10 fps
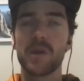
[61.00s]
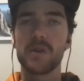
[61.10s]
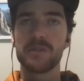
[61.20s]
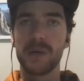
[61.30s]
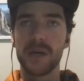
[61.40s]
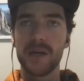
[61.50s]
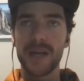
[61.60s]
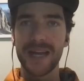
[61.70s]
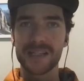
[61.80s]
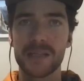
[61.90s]
goes by,
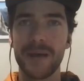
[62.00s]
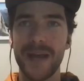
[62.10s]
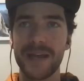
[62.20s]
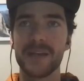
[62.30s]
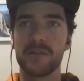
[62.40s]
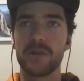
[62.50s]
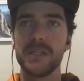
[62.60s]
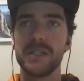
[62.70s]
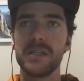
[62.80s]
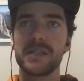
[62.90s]
as the pain
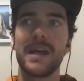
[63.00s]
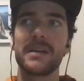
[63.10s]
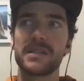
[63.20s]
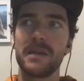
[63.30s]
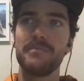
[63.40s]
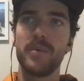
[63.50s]
increases, at some